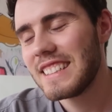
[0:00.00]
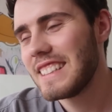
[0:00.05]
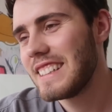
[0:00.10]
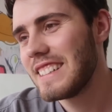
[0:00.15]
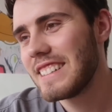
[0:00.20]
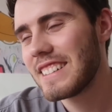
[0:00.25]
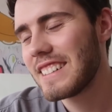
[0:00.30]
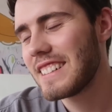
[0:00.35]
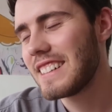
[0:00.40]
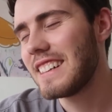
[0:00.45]

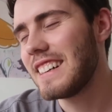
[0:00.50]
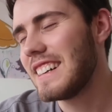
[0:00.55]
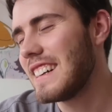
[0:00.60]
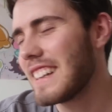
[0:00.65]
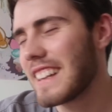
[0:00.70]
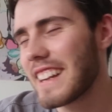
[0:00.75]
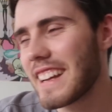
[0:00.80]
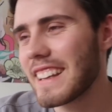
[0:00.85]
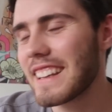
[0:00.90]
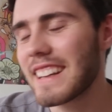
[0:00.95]
Yo,
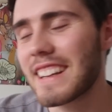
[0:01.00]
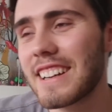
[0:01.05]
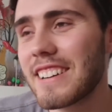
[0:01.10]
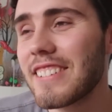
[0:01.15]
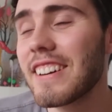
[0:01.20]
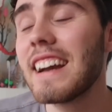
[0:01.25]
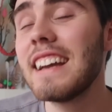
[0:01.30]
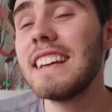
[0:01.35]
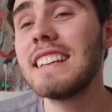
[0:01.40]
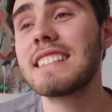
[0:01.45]
like the
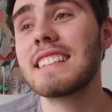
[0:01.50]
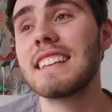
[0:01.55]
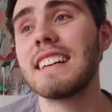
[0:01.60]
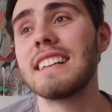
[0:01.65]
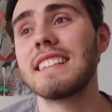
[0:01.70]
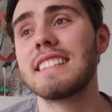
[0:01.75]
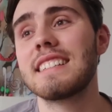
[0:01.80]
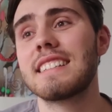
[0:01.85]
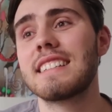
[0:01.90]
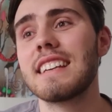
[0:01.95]

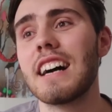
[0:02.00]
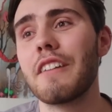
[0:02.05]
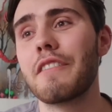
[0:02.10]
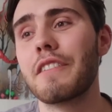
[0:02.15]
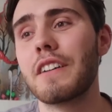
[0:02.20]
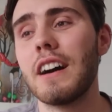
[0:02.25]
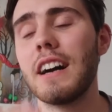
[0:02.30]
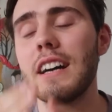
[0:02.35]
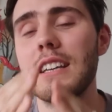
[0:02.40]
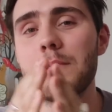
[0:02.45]
craziest
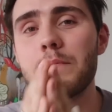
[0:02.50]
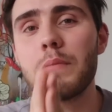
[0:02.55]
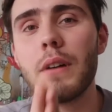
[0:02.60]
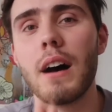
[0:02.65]
stuff, guys.